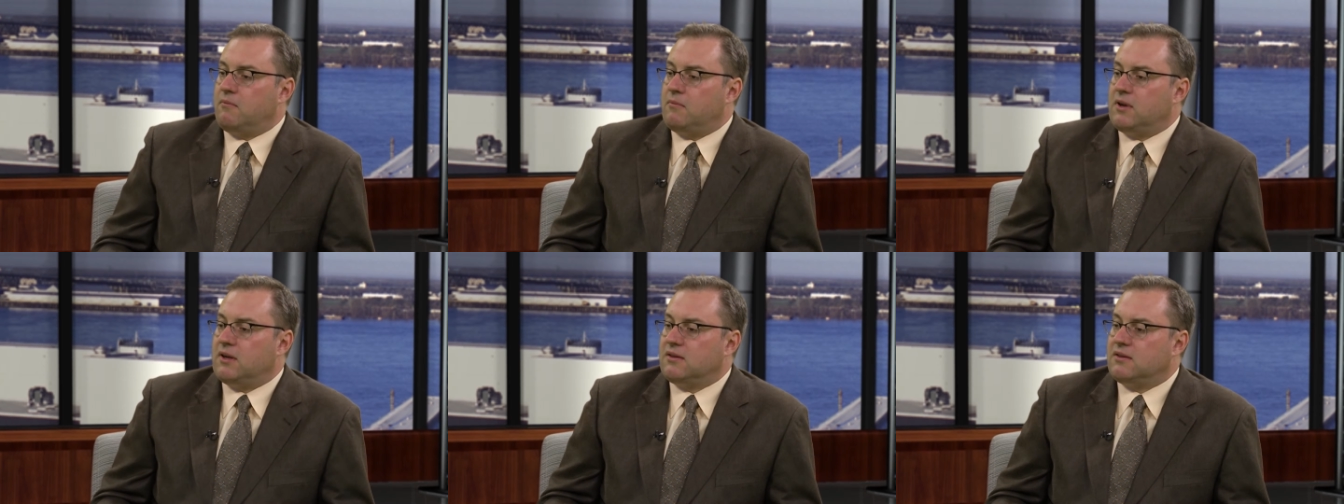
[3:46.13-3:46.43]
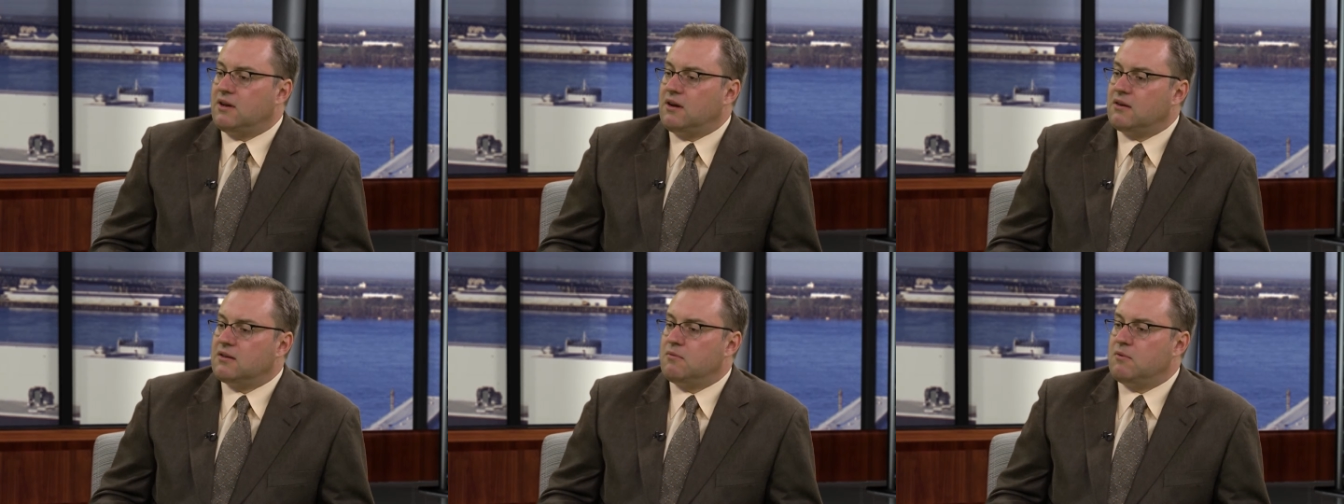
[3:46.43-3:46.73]
I
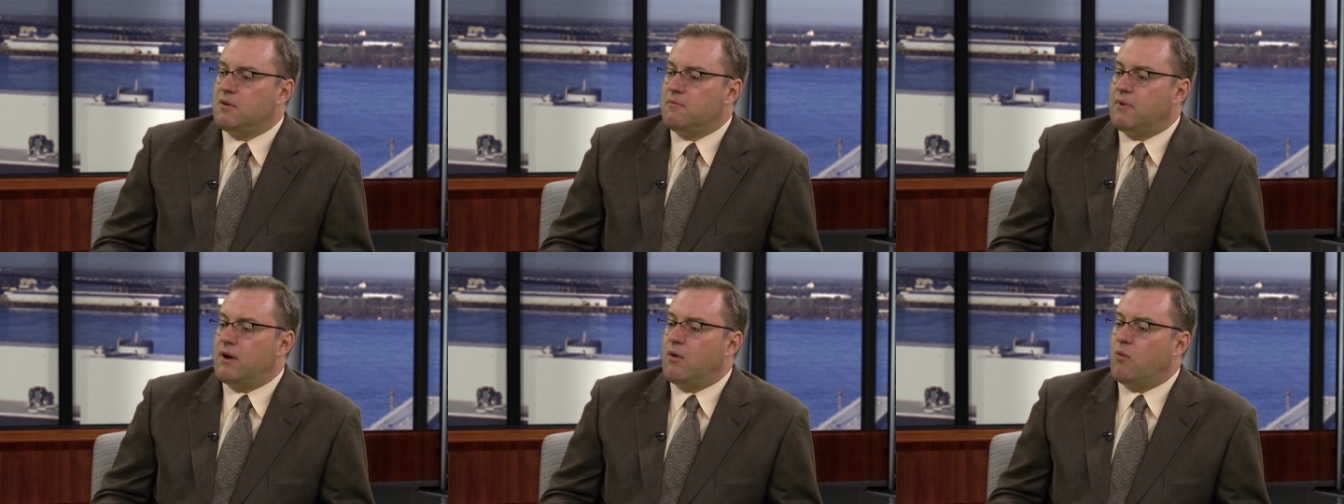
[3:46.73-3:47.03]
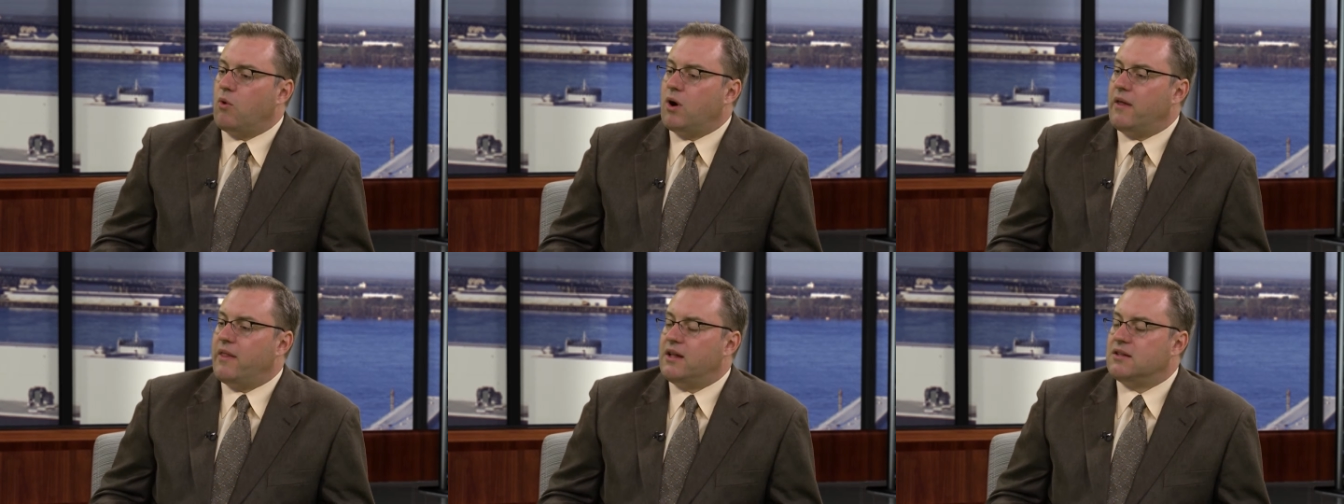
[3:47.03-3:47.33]
mean, talk to me
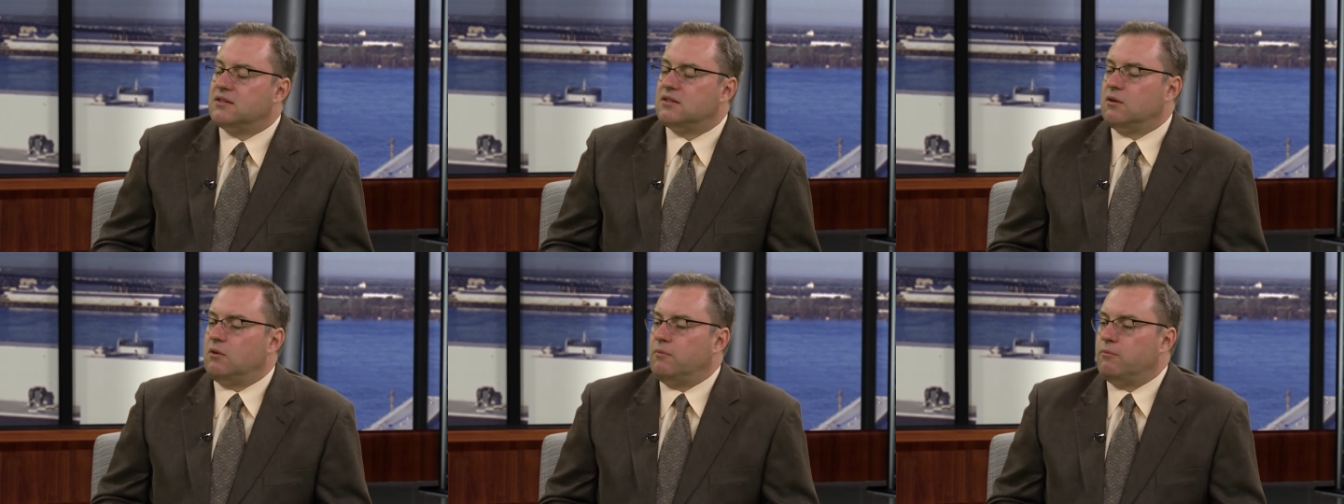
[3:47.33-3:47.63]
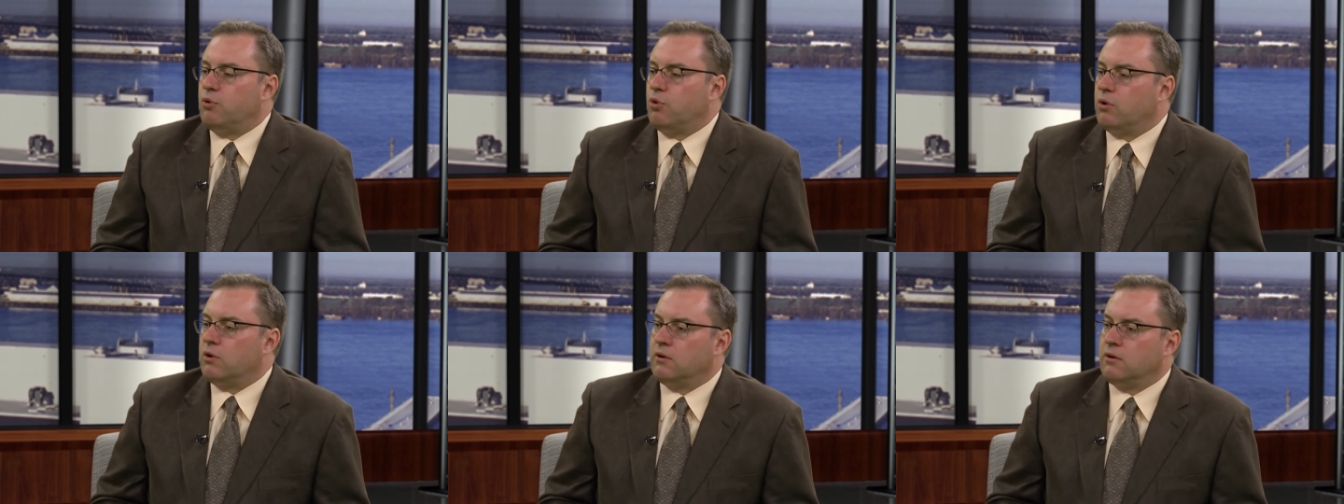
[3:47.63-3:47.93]
about why that's so
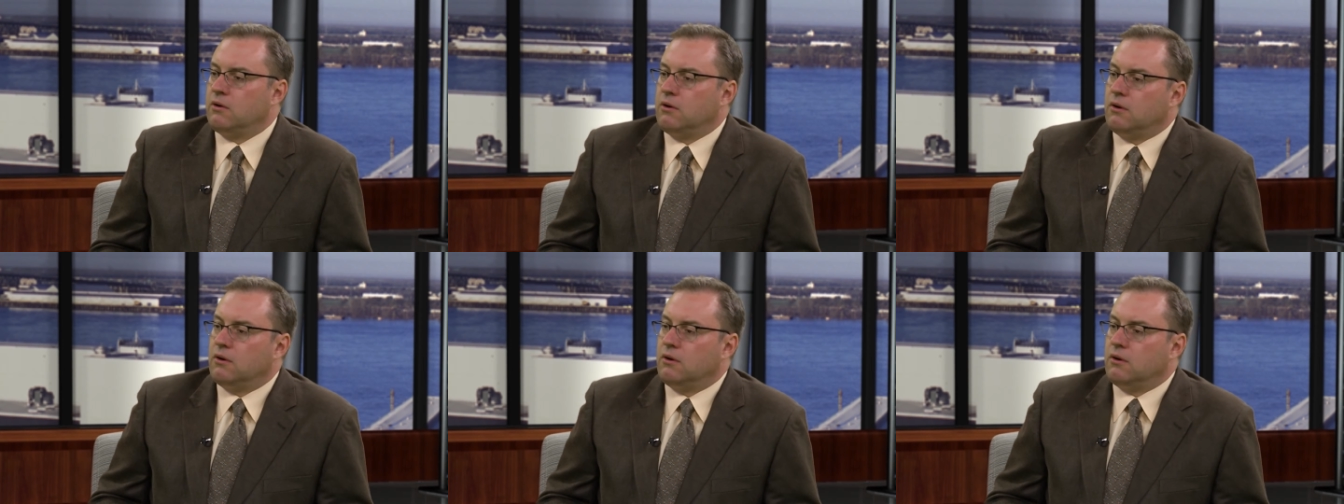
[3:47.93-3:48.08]
important.